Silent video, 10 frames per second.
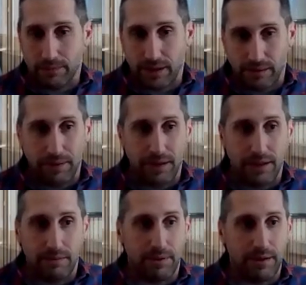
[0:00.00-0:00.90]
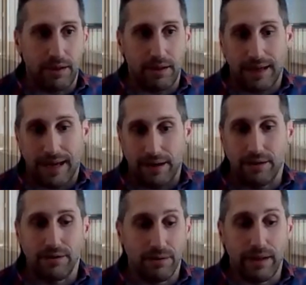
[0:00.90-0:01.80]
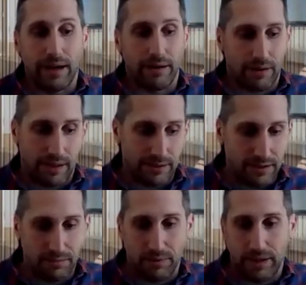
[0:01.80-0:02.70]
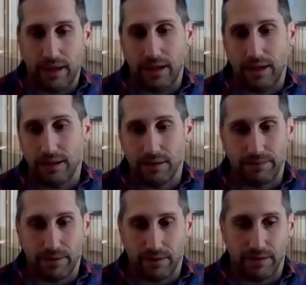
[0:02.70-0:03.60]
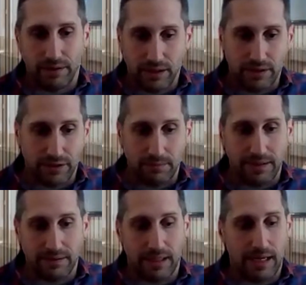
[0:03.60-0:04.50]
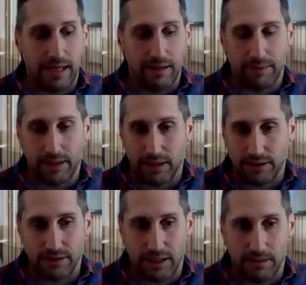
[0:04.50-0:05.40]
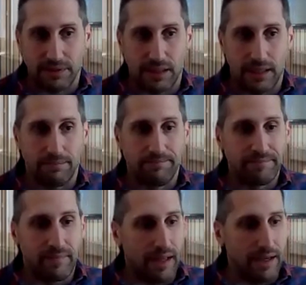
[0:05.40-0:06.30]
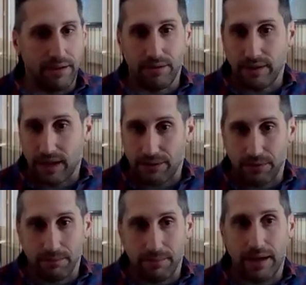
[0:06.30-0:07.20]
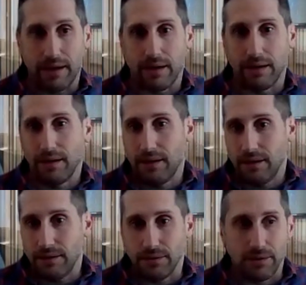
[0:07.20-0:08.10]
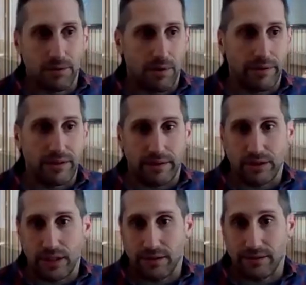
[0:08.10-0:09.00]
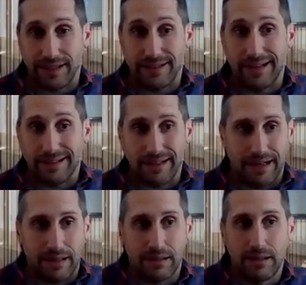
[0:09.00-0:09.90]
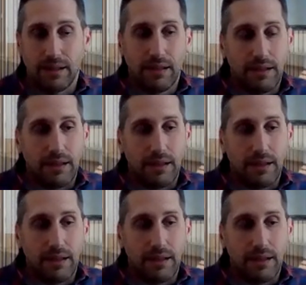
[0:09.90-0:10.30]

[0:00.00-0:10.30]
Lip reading: someone on a PDP. How do you do that across display? If you're in the digital space like I am beyond just Amazon, how do you do that through Meta, Google, all these other channels like TikTok?